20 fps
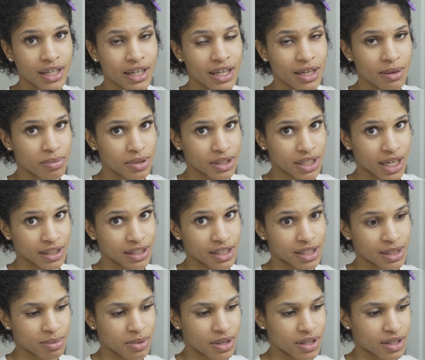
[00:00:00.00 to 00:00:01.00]
heat protecting
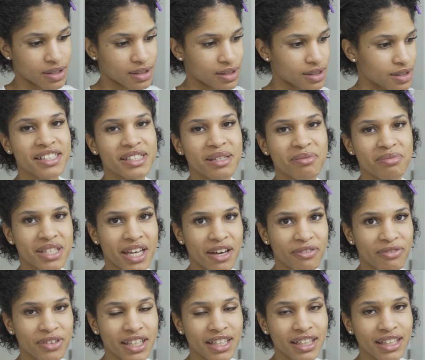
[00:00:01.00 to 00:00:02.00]
sprays because I'm
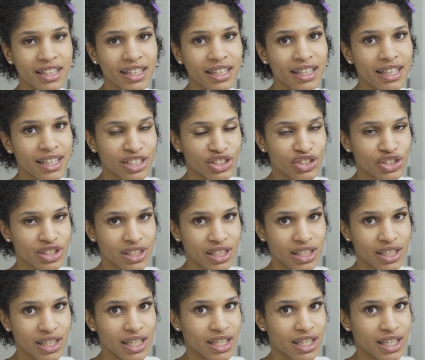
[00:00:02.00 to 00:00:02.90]
definitely interested